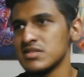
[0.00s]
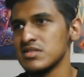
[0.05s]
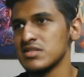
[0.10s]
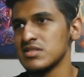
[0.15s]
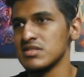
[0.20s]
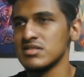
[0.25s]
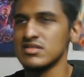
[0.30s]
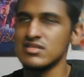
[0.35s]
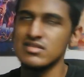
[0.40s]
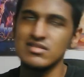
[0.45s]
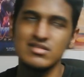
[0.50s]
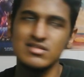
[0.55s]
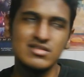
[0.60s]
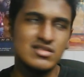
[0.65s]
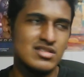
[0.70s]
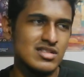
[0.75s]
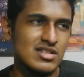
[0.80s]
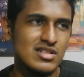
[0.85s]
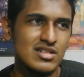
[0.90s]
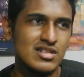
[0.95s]
So
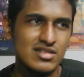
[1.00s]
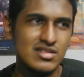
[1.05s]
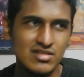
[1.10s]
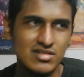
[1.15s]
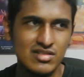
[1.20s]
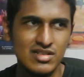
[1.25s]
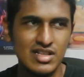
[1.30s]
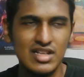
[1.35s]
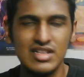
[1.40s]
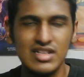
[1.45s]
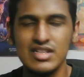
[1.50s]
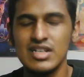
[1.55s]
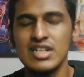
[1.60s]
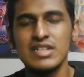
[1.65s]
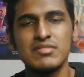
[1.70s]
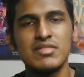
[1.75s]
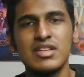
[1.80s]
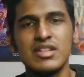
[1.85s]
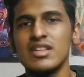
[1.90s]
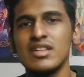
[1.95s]

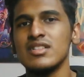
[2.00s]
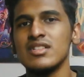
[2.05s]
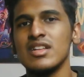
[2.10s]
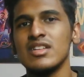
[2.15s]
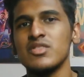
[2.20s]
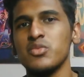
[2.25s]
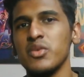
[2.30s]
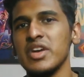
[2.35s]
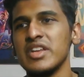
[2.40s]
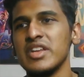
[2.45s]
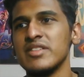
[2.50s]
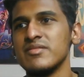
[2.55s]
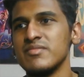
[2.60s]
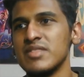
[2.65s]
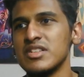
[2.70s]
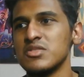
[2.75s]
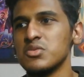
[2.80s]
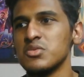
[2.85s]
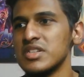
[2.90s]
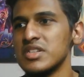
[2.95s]
yeah, that's great.
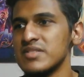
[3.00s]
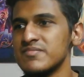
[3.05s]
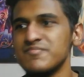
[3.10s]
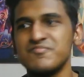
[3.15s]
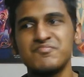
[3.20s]
That's great.